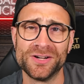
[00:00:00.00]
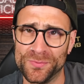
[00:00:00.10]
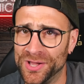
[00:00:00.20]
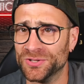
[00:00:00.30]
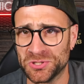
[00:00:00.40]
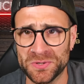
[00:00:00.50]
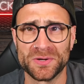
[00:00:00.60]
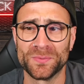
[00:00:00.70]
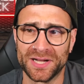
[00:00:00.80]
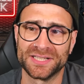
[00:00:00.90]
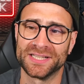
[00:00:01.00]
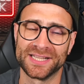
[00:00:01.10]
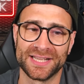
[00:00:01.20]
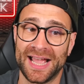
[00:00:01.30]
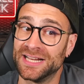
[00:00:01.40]
doing well
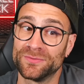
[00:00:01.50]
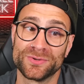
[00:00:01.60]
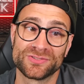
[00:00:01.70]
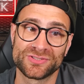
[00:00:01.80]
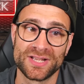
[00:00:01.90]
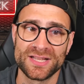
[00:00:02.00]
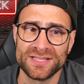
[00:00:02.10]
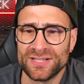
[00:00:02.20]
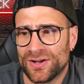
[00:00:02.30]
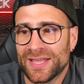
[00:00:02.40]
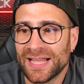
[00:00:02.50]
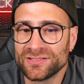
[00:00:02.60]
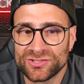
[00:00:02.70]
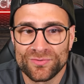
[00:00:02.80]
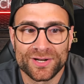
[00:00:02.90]
here. And it was,
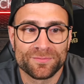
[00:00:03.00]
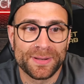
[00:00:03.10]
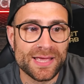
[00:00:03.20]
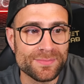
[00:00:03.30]
against the run of play,